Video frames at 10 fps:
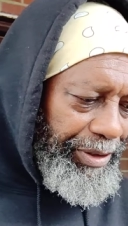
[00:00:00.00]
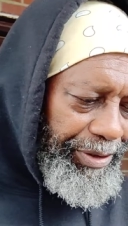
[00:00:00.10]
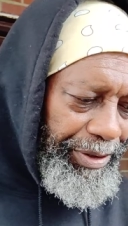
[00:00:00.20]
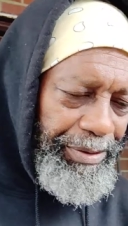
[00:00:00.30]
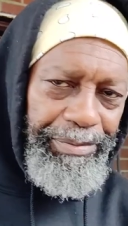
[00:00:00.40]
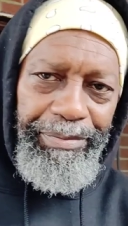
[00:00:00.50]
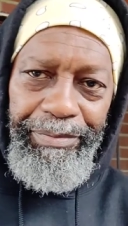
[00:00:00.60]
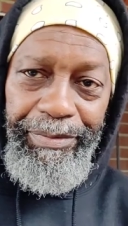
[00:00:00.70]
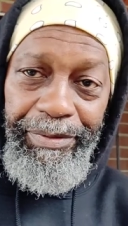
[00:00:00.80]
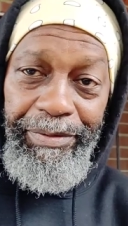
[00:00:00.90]
So,
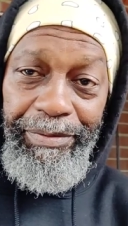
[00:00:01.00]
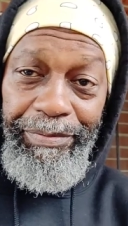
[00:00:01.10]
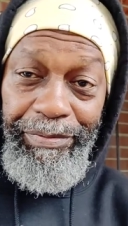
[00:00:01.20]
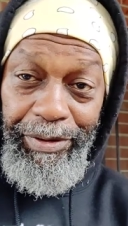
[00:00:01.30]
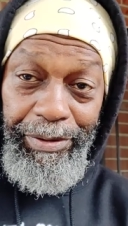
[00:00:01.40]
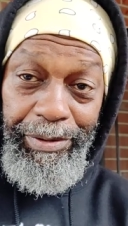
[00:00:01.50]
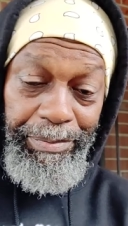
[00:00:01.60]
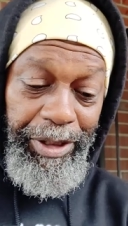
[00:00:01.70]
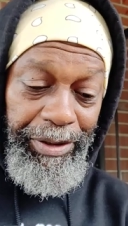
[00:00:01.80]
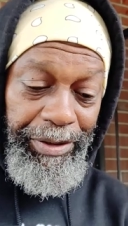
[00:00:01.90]
excuse
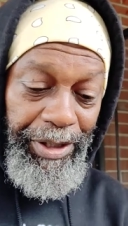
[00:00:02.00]
me.